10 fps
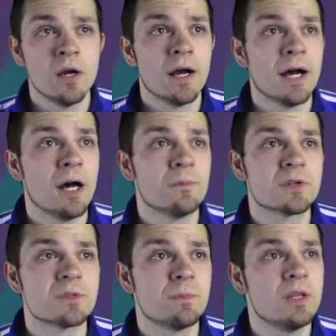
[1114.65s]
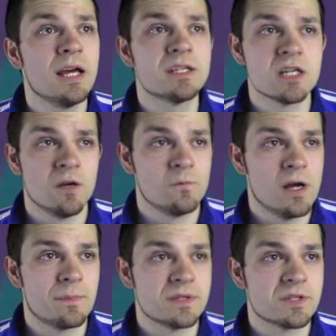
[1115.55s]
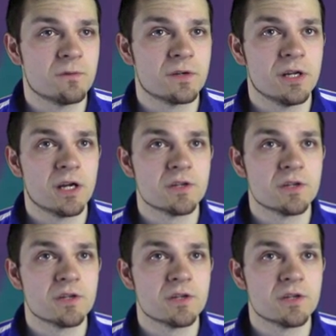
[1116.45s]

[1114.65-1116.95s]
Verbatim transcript: Um, there's plenty of weapons over here.